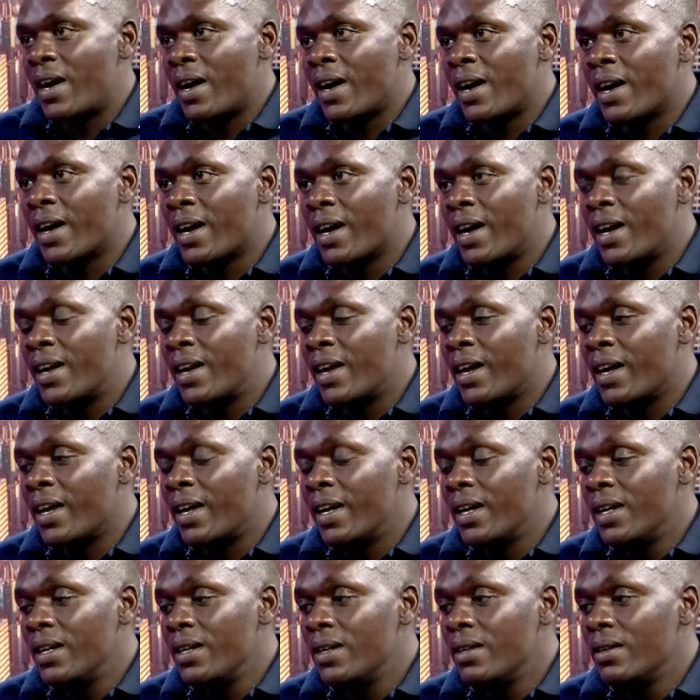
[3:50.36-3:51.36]
Aga Khan
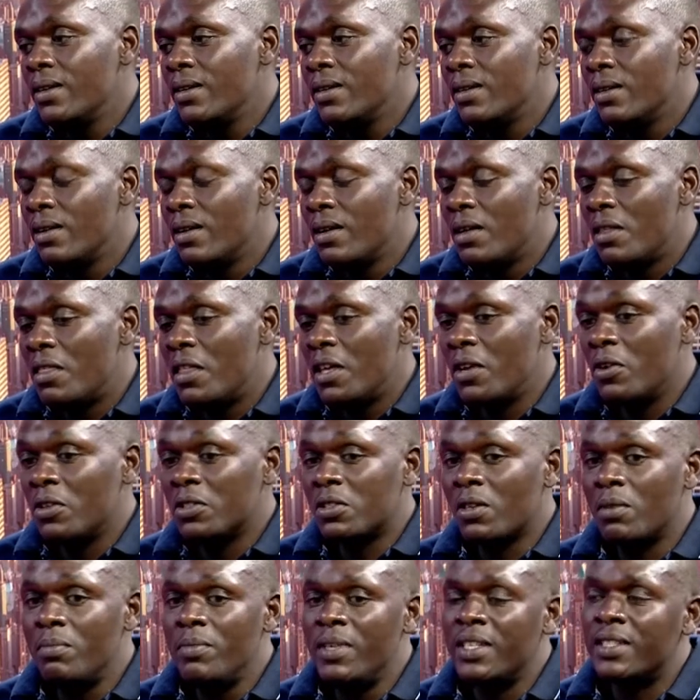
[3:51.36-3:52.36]
again. They
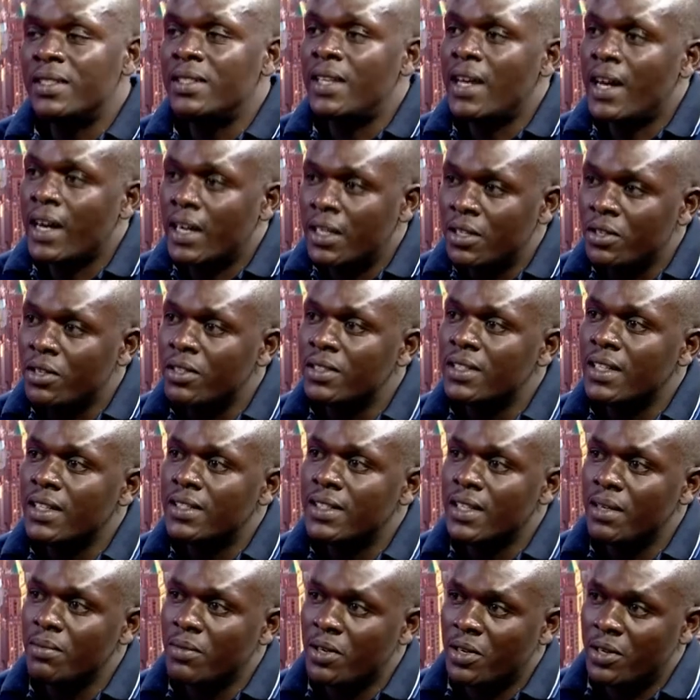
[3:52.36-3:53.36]
also misdiagnosed the
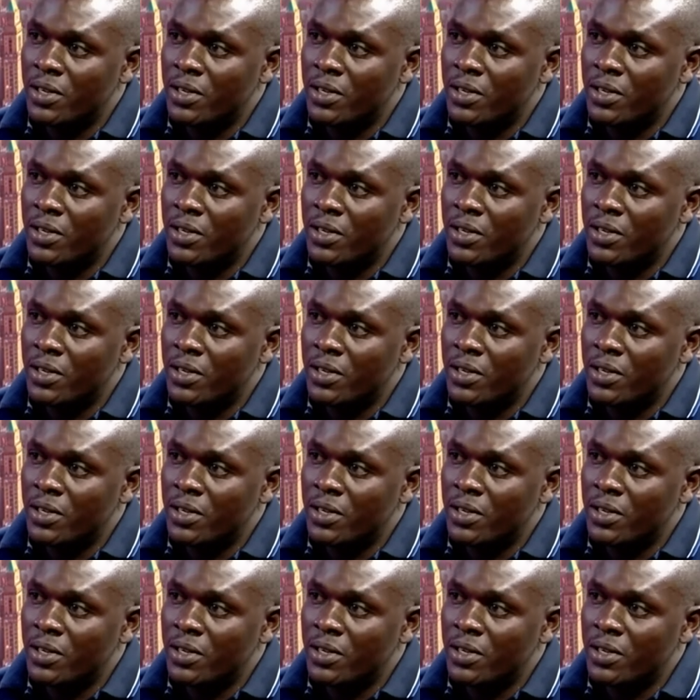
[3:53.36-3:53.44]
same